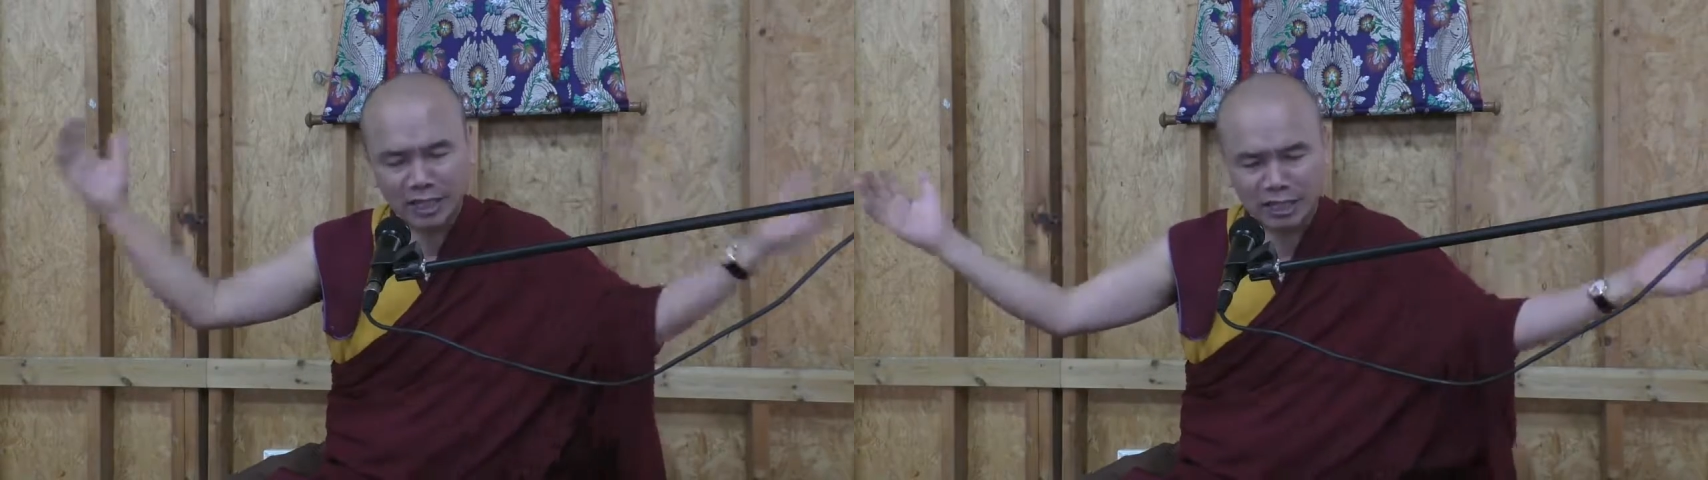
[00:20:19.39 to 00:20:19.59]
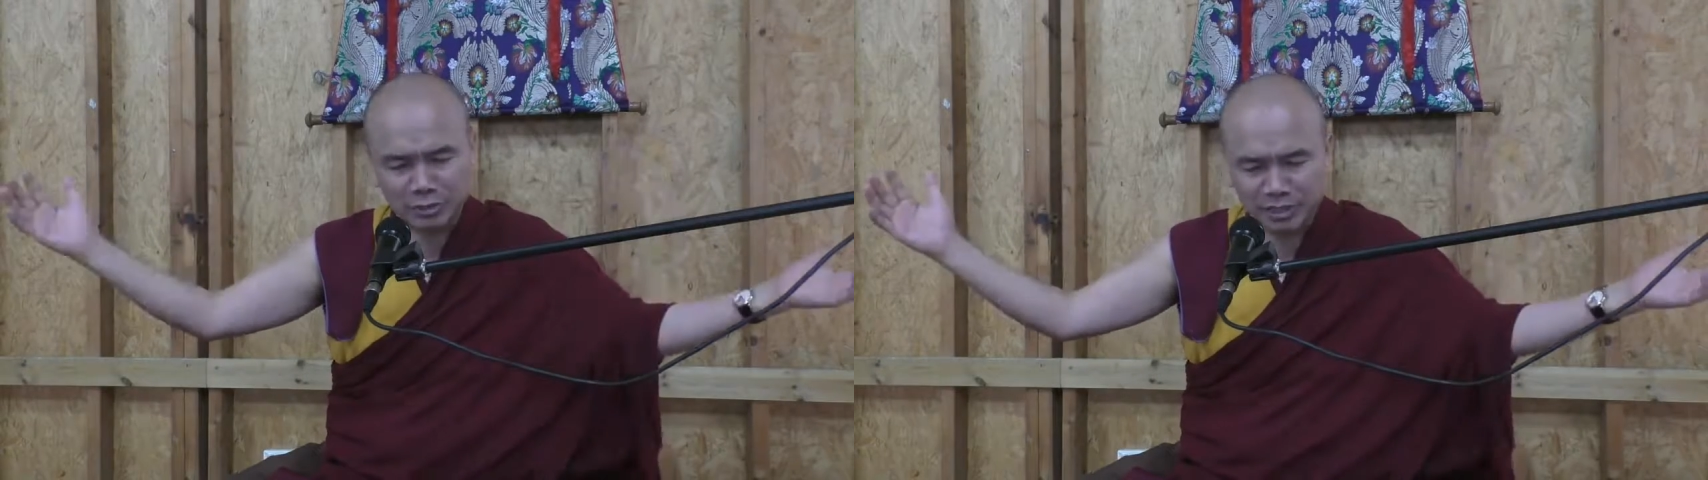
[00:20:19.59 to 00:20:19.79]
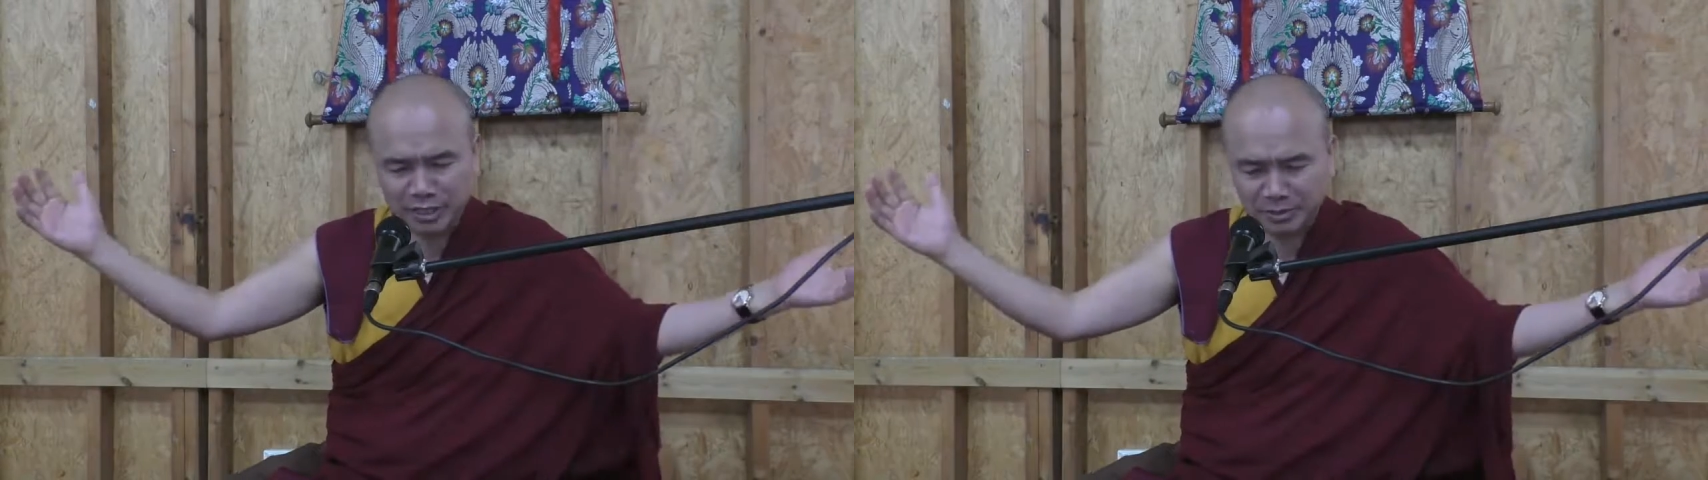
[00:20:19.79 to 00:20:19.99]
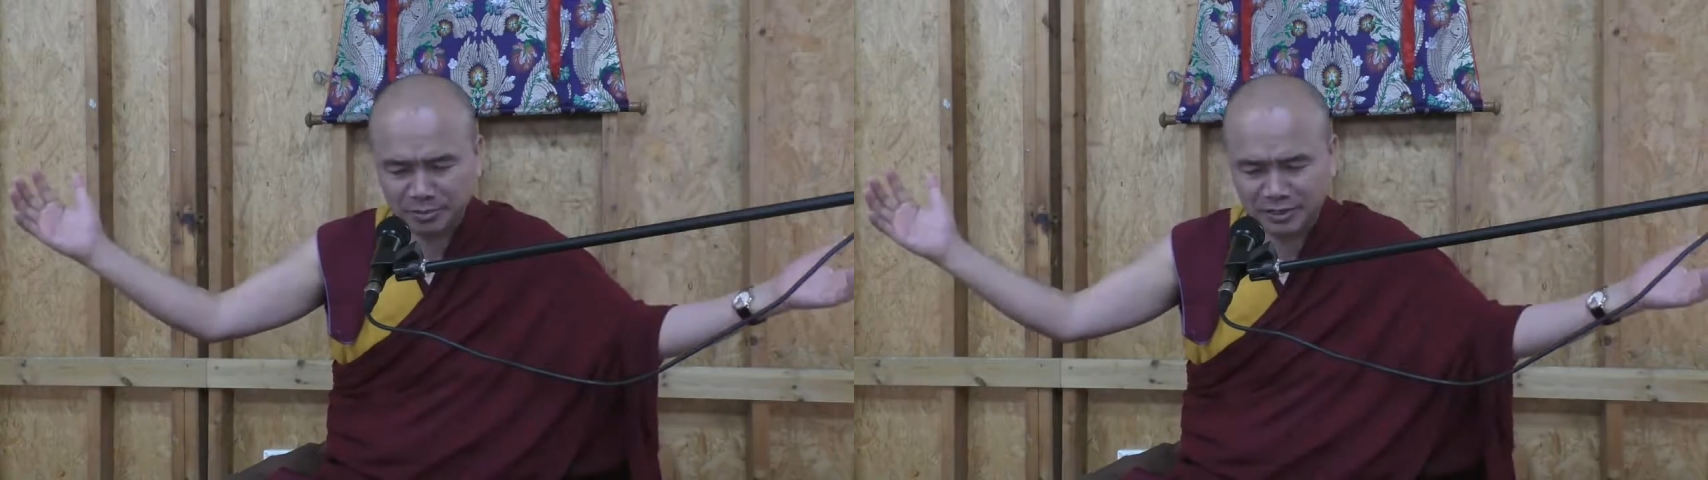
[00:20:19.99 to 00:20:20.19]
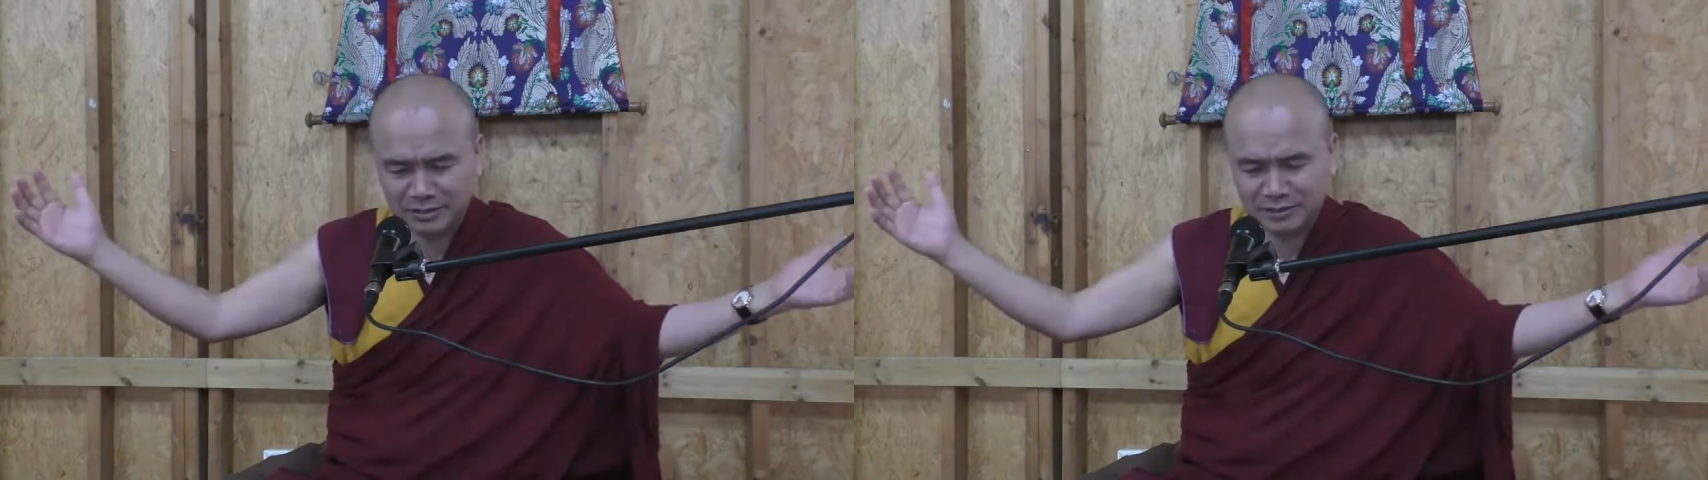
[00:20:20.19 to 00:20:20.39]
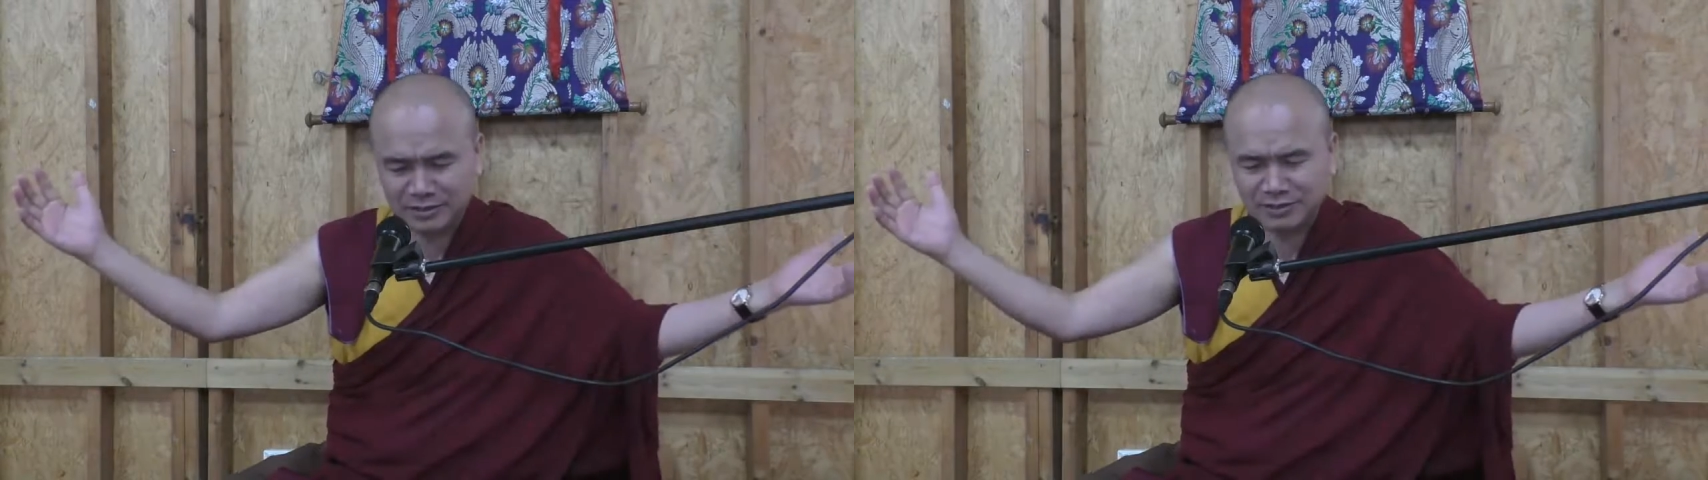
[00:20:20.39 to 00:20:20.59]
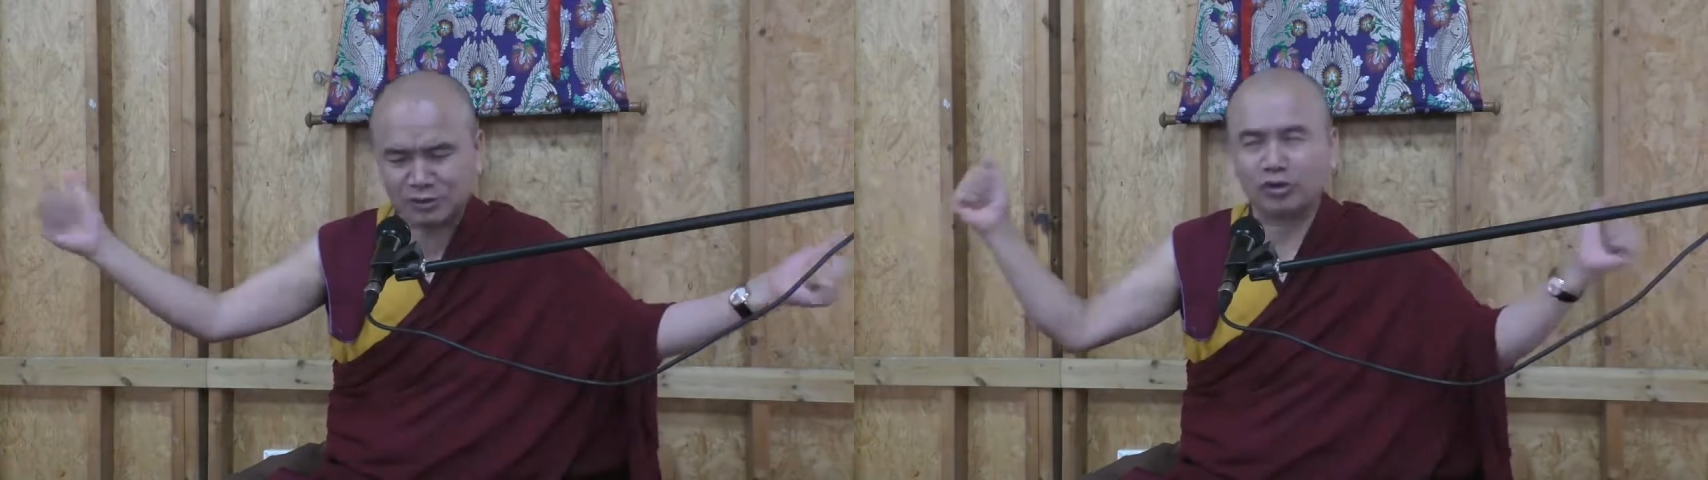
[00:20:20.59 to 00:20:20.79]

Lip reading: ultimate happiness.